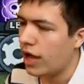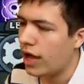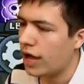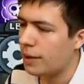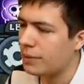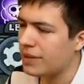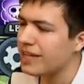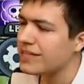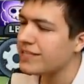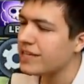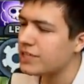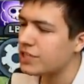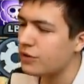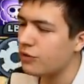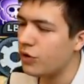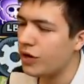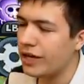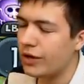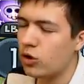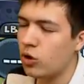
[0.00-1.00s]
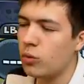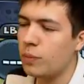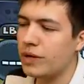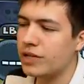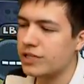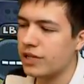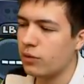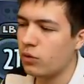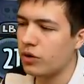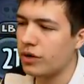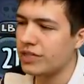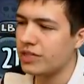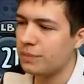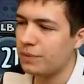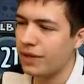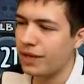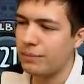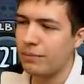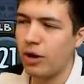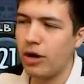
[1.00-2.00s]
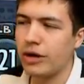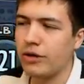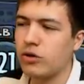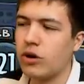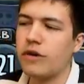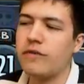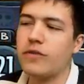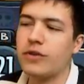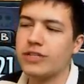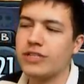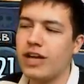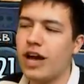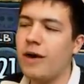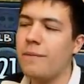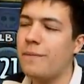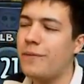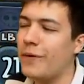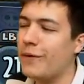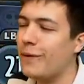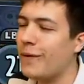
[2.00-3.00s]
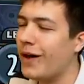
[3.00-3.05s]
but that's actually really cool, because I wanted to play Minecraft, for example,